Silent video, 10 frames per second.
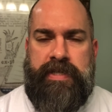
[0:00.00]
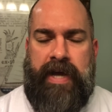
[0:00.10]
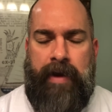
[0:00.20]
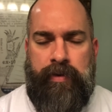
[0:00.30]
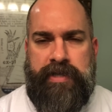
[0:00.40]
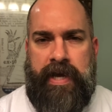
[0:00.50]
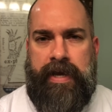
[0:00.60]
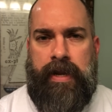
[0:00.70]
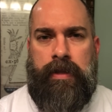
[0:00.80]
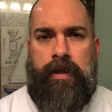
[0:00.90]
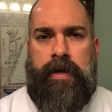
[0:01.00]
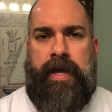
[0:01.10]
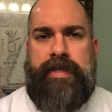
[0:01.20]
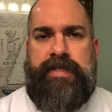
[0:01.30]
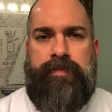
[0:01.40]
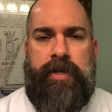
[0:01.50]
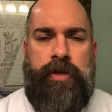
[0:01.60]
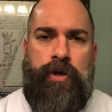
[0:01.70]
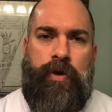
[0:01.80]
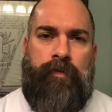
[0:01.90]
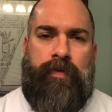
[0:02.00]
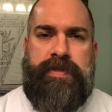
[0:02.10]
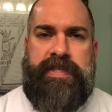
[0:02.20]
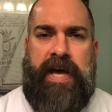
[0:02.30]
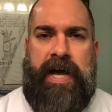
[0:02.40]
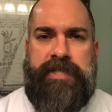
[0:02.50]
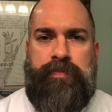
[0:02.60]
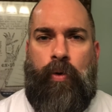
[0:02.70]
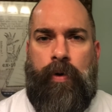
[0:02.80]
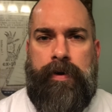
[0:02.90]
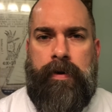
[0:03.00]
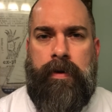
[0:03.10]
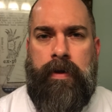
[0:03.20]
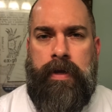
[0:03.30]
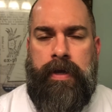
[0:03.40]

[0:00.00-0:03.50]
Tonight, we're taking a look at something new from Scotch Porter.